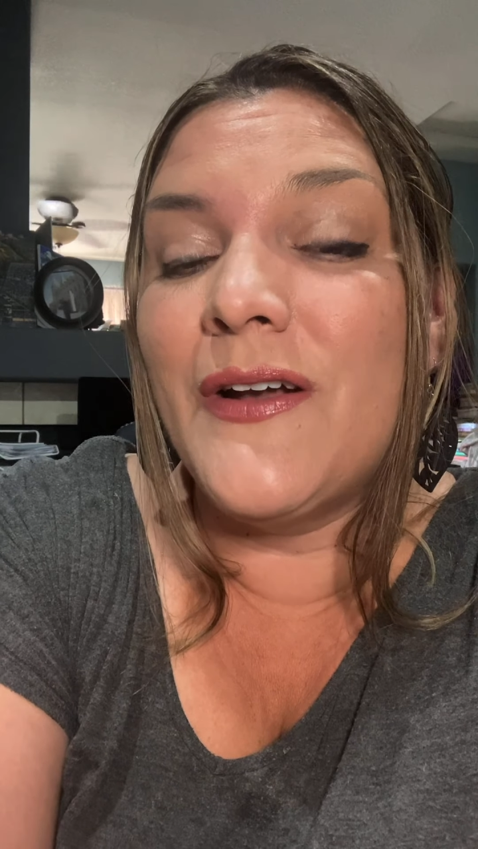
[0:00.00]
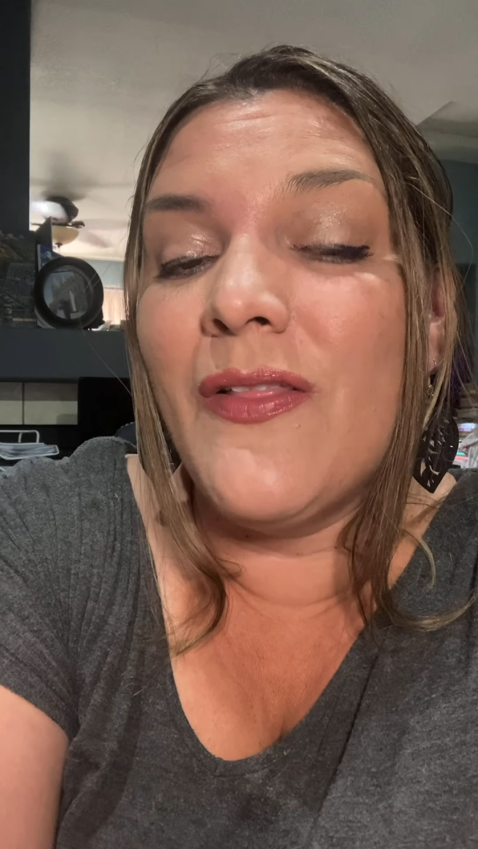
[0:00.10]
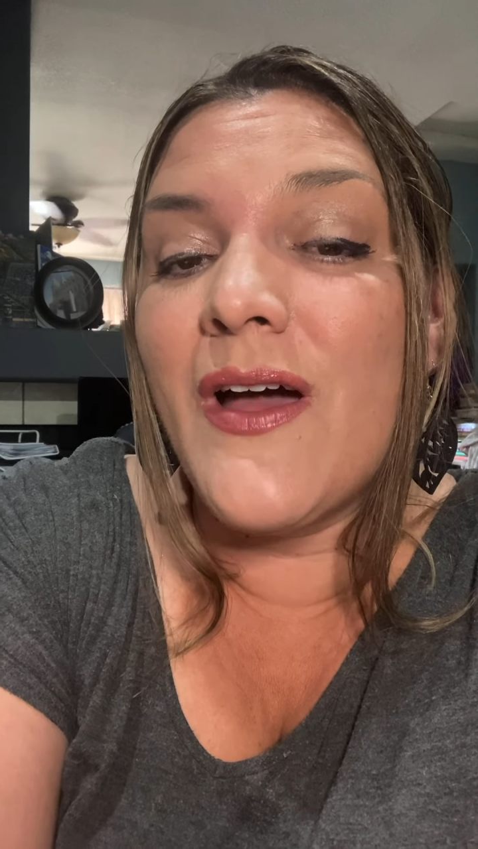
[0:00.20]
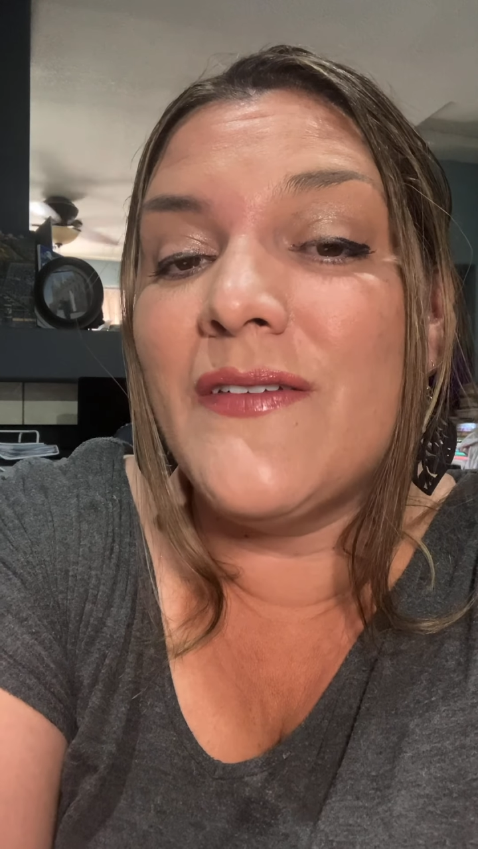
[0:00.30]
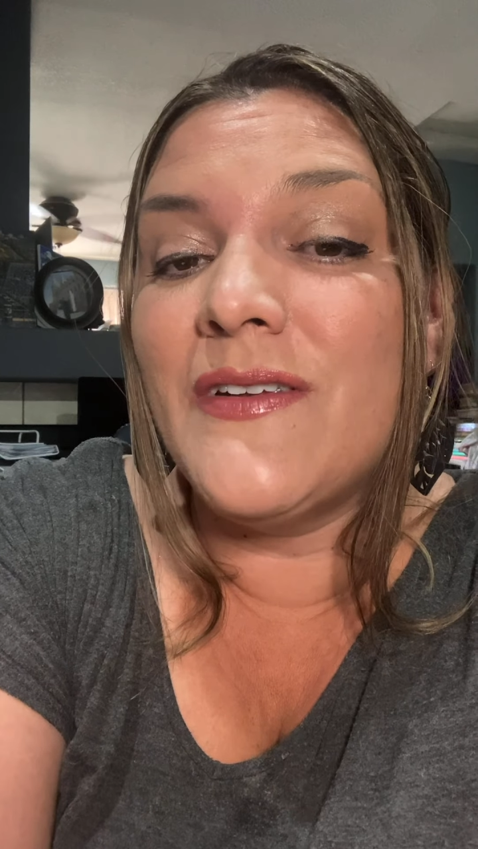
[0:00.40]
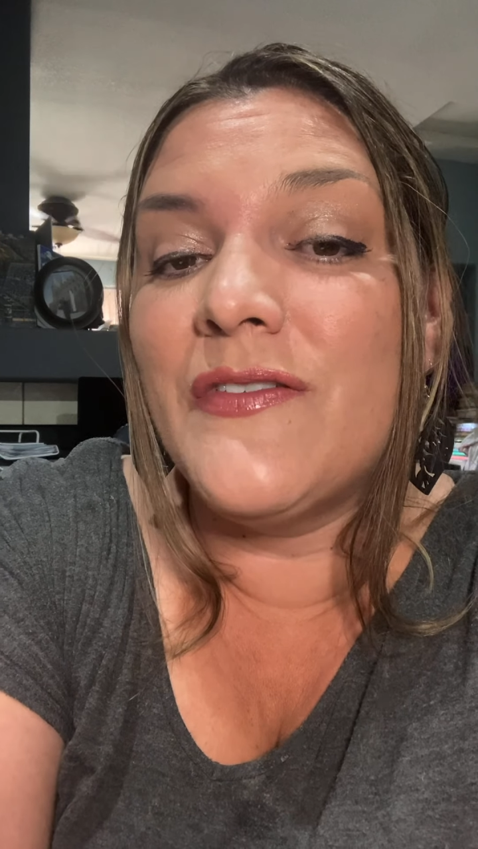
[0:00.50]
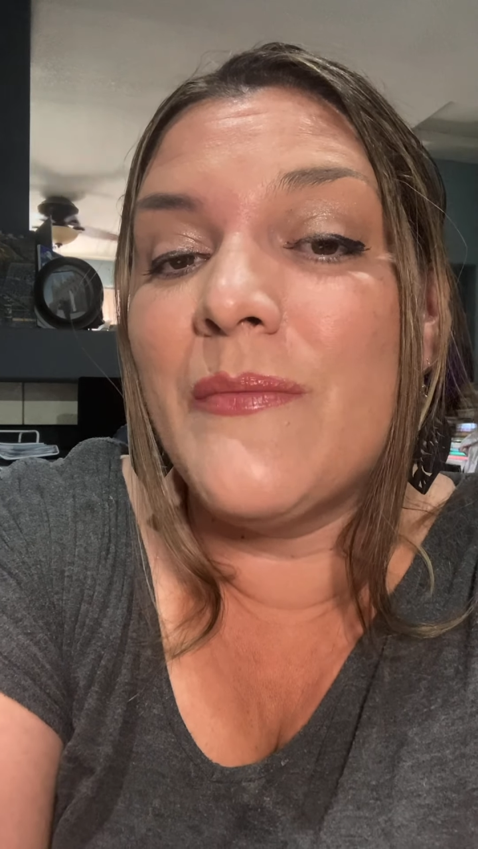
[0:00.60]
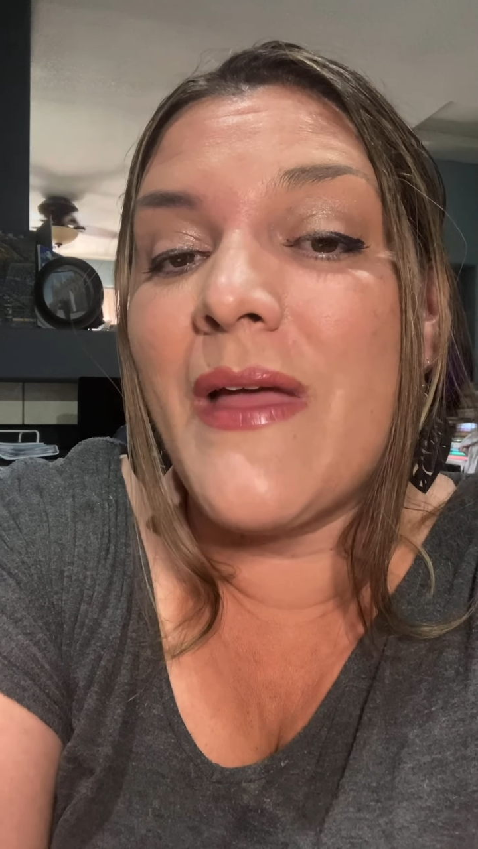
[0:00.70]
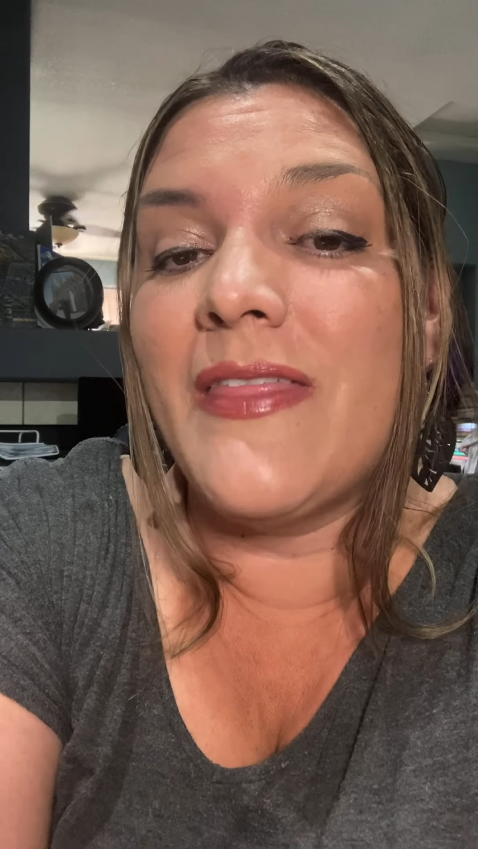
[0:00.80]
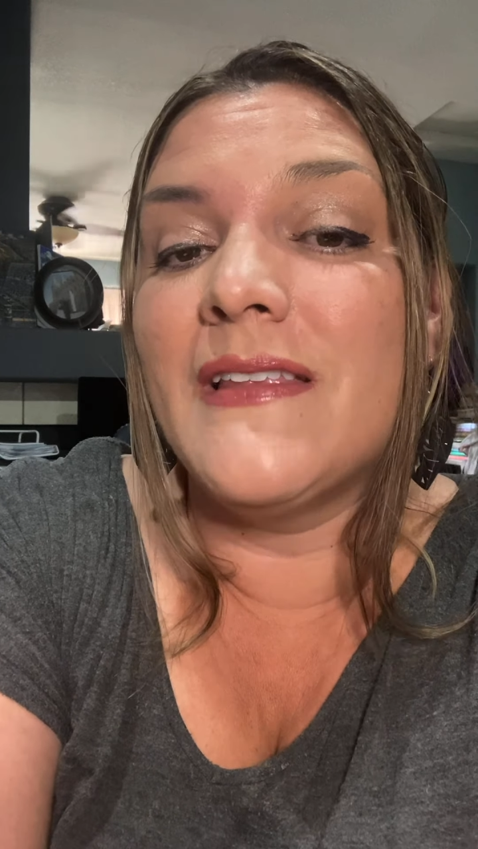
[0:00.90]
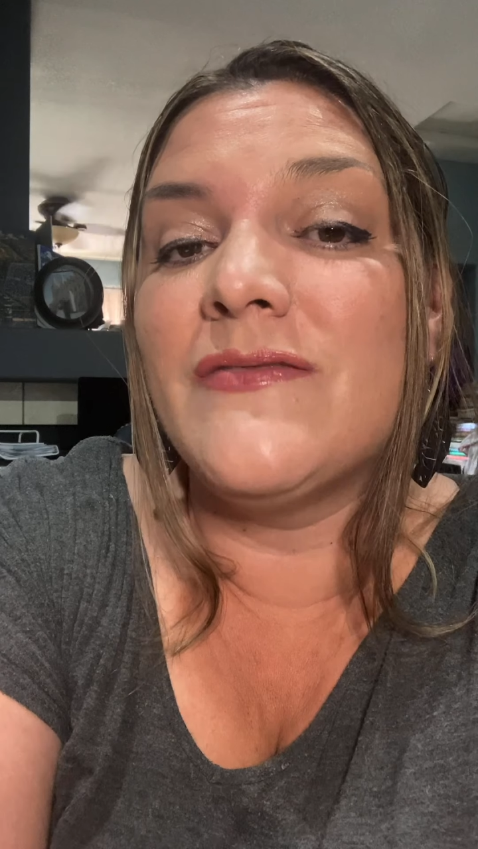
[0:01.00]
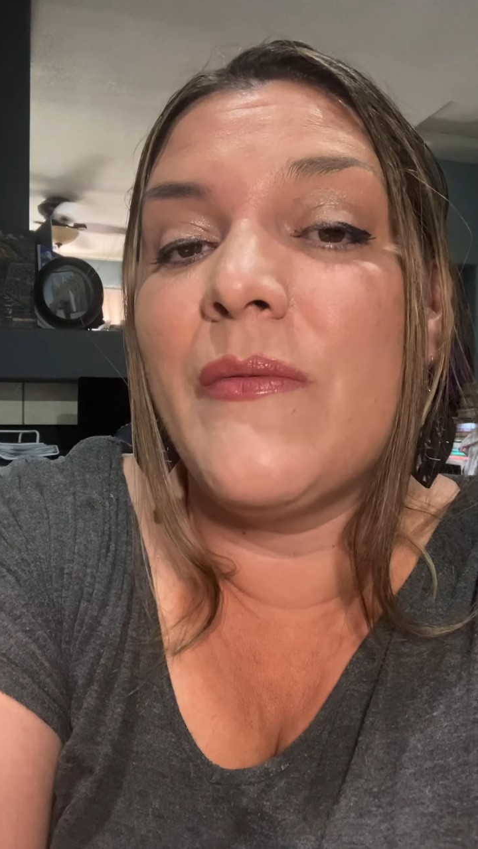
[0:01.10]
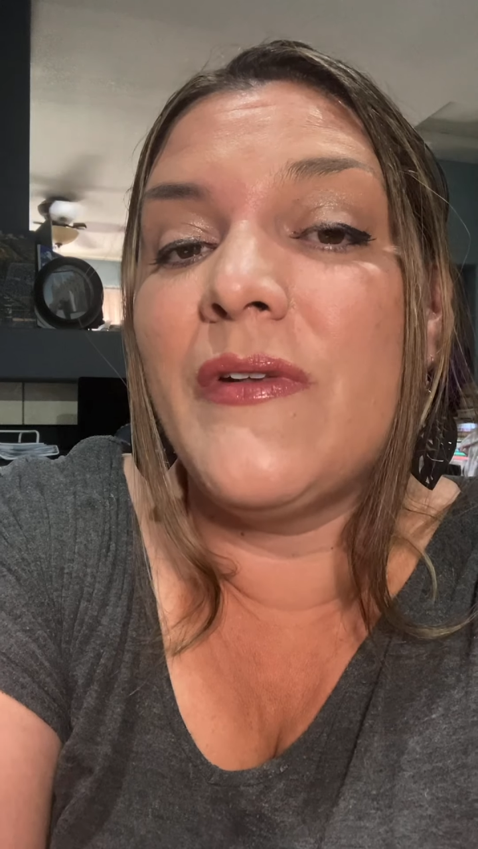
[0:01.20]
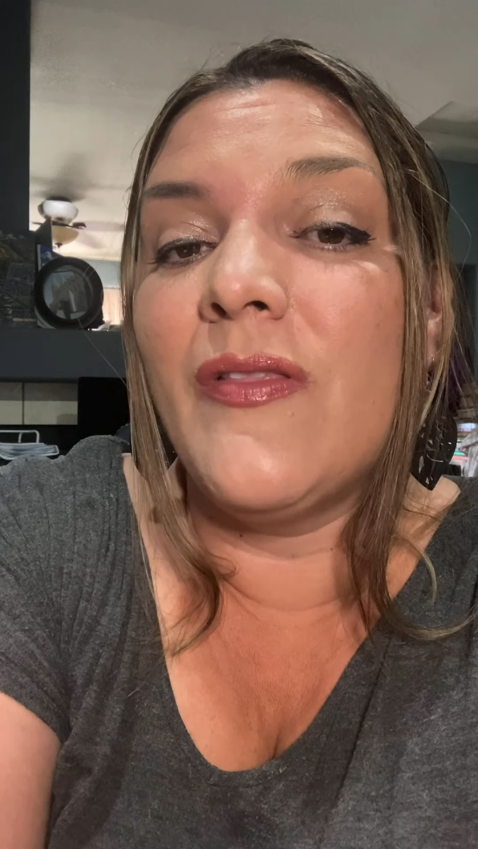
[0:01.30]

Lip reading: a lot of different methods from